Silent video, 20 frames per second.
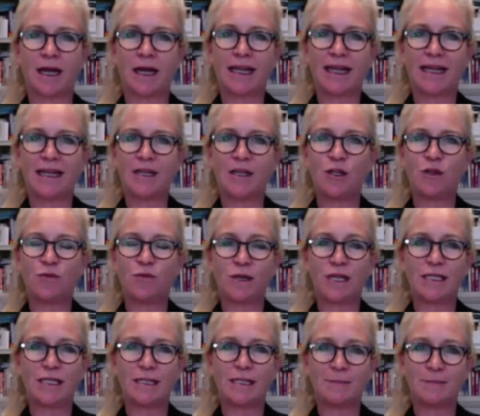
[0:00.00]
hear you
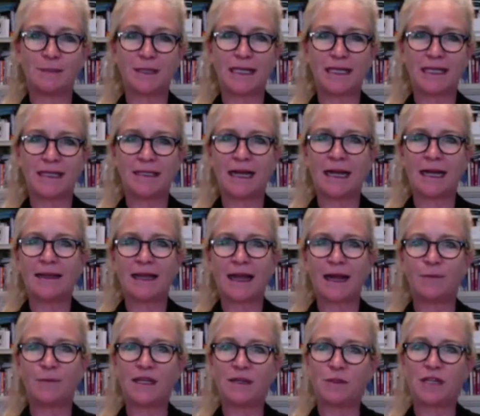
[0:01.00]
read it, please, and then
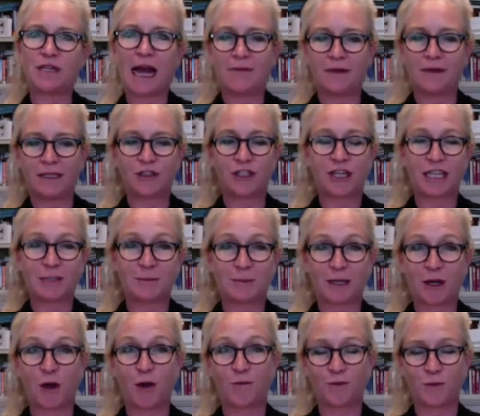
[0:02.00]
we will have a chat about it
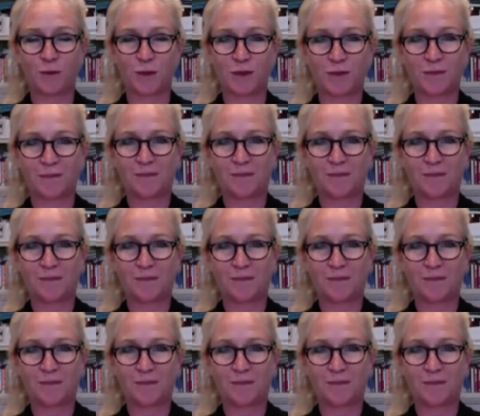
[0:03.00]
afterwards.